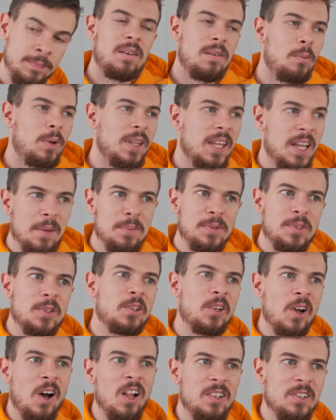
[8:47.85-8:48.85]
When it comes to
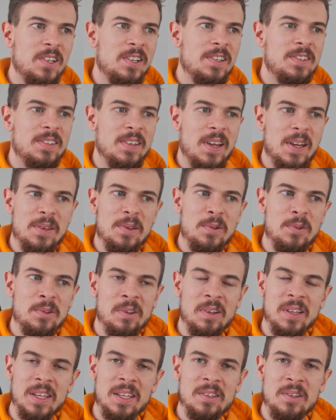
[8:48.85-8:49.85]
colors, I
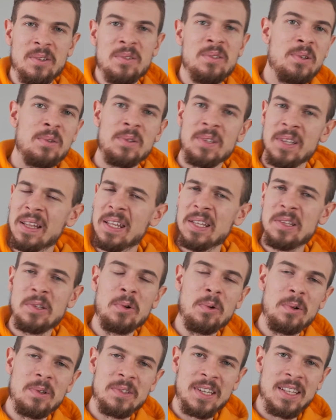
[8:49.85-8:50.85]
usually don't use any
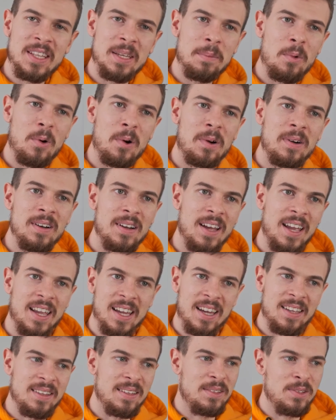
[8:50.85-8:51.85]
tools anymore. I
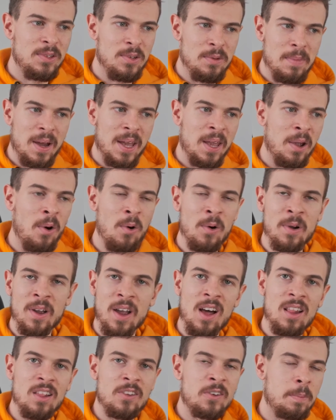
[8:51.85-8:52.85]
kind of do my own
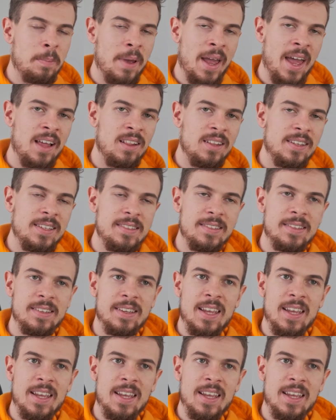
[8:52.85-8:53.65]
color palette.